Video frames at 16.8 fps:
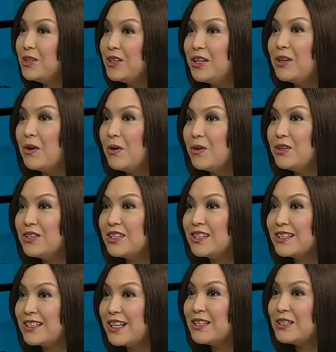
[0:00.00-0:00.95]
hear all the
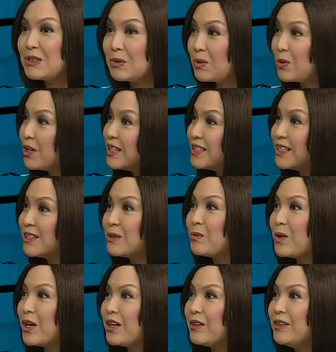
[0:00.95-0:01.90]
success stories as
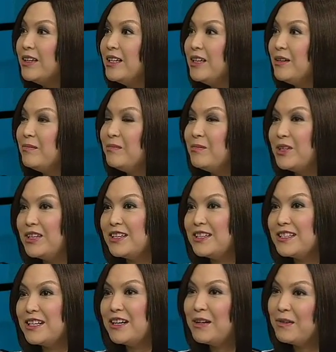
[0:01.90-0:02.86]
well,
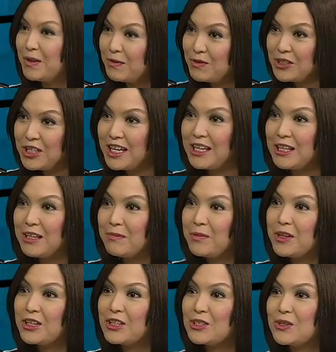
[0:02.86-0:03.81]
because you've seen the
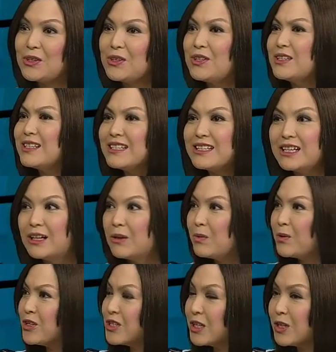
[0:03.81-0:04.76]
pictures.
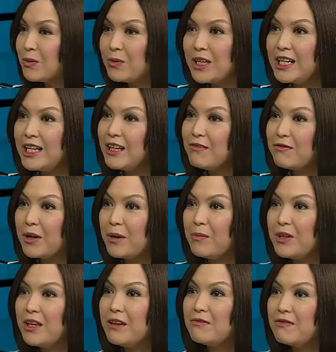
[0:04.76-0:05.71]
We're still reeling from
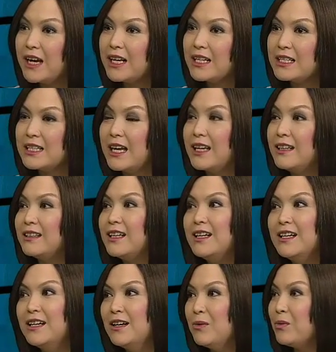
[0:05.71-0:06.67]
the effects and
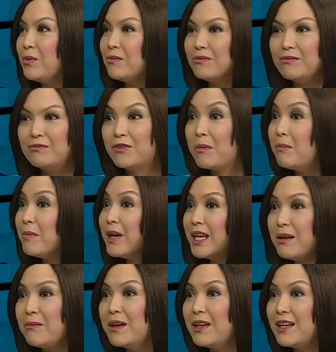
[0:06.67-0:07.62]
from
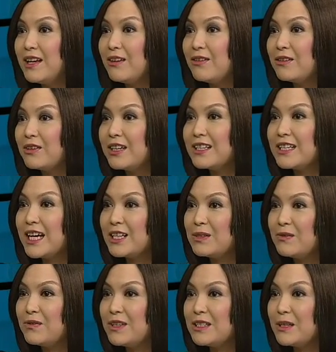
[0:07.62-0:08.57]
many other
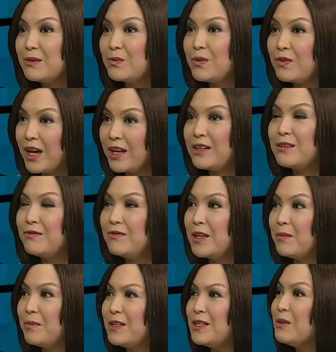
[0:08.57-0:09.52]
catastrophes that we've had in the
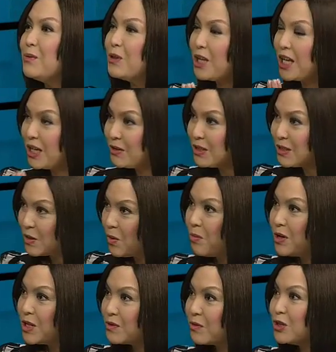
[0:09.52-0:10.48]
Philippines. So thank you so
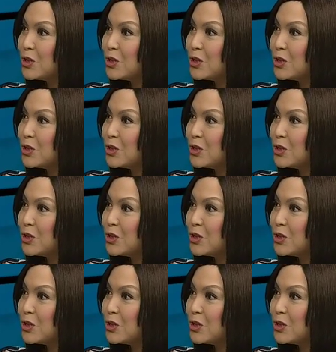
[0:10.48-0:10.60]
much for